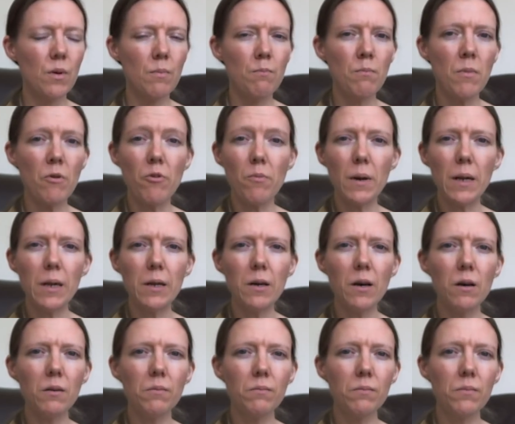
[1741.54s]

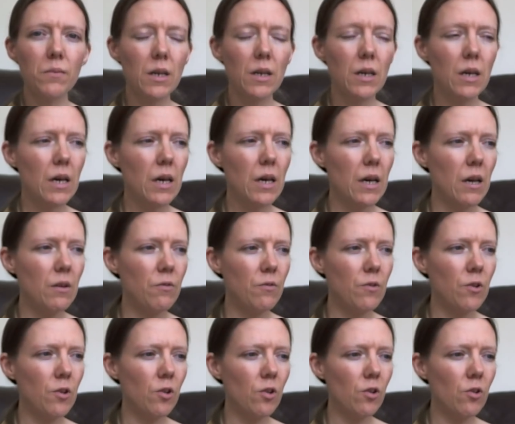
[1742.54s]
Mirabilia, if
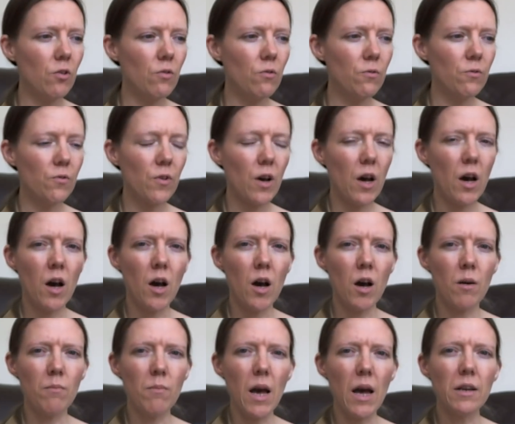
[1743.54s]
you love
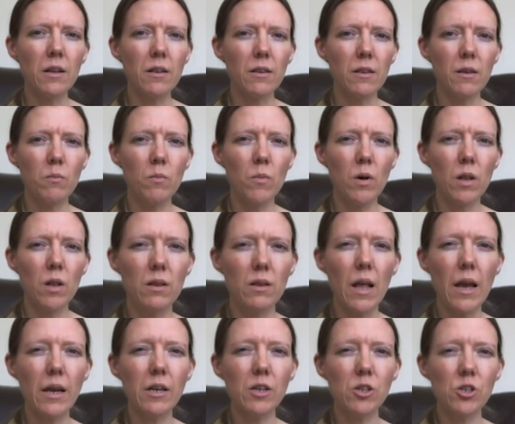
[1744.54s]
anything
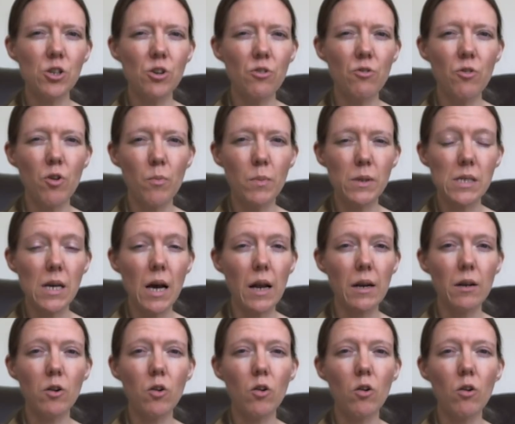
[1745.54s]
nature or
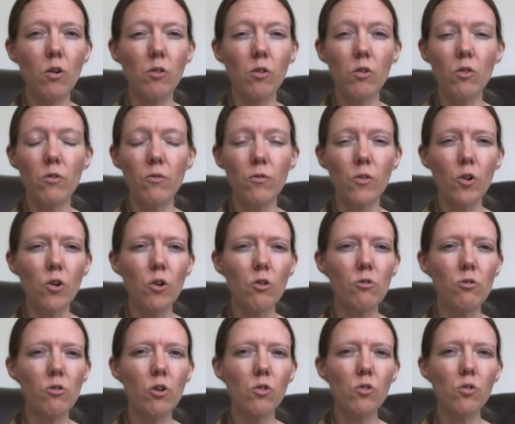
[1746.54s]
botanical or
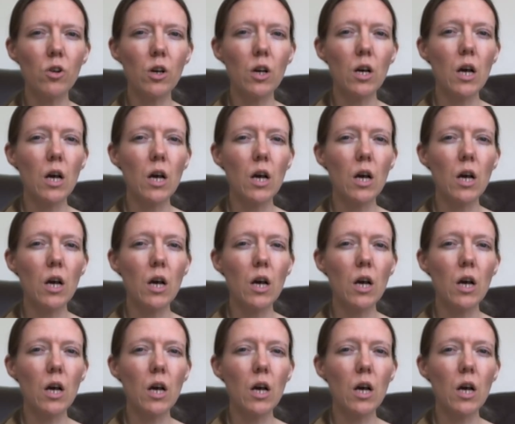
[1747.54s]
floral,